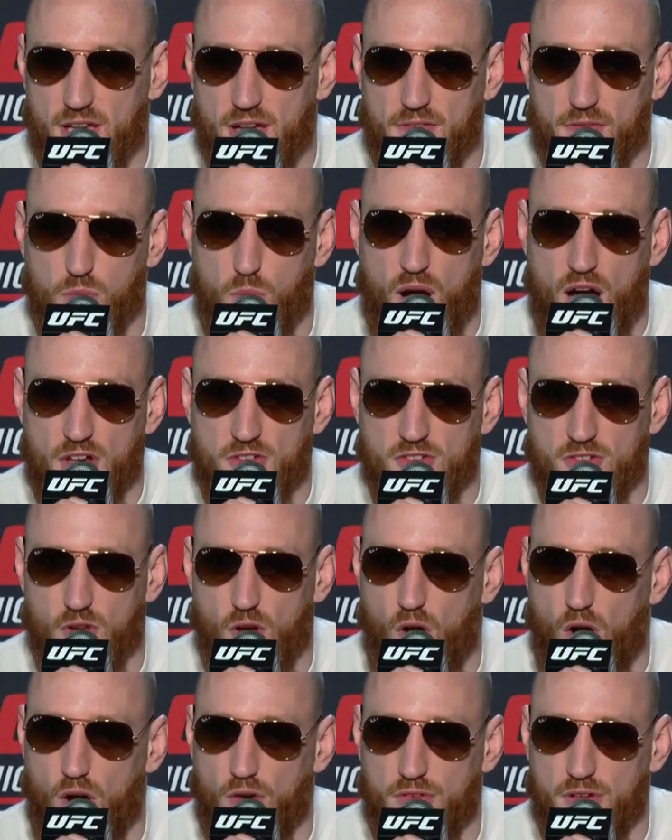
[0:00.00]
I've watched
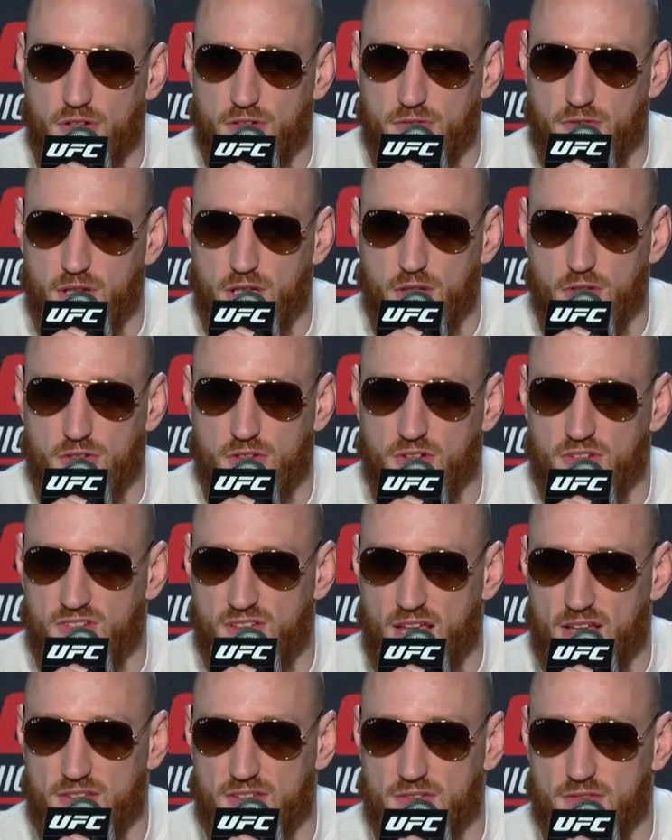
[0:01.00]
all of his videos
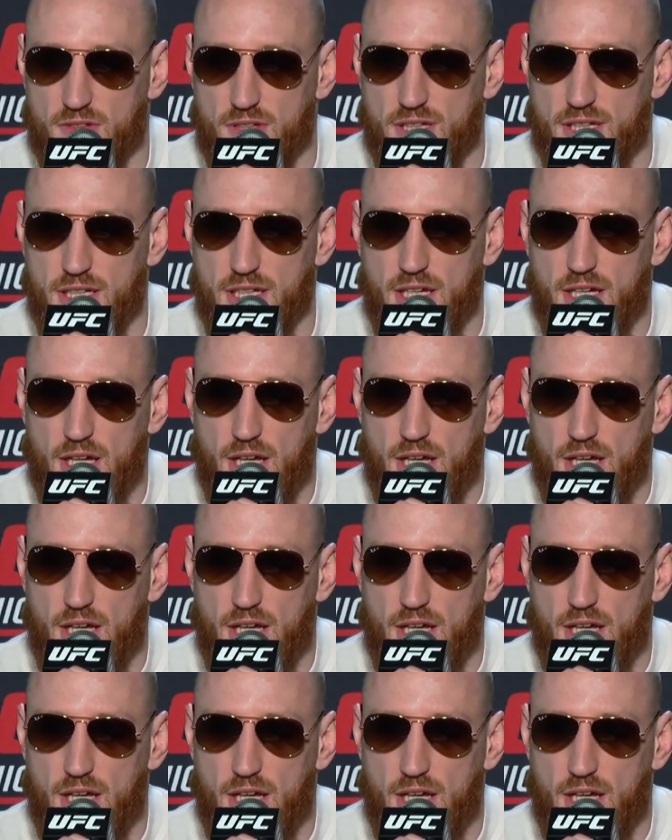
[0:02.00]
extensively.